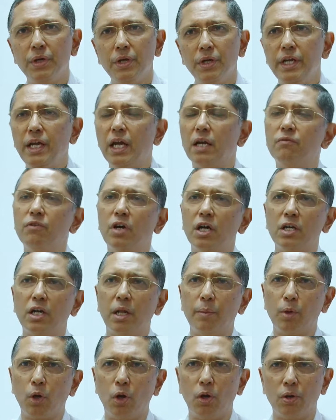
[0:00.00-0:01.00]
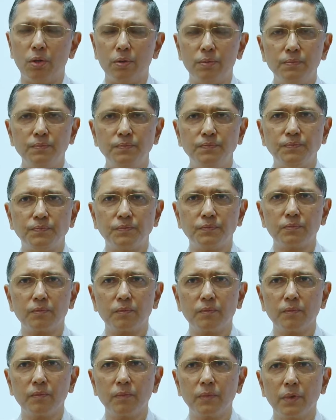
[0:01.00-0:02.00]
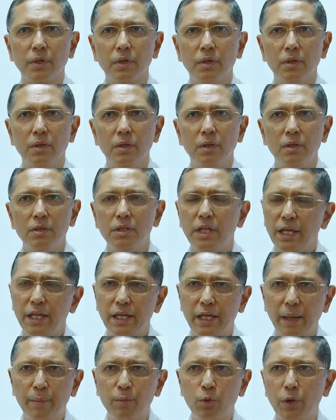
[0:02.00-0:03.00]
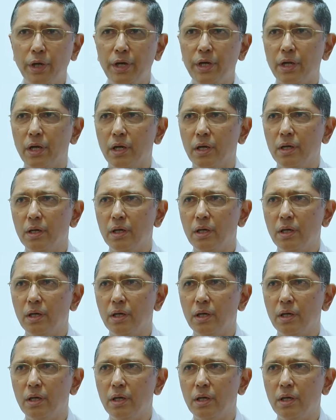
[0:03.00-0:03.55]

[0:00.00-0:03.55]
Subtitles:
he had worked abroad Then he came to India.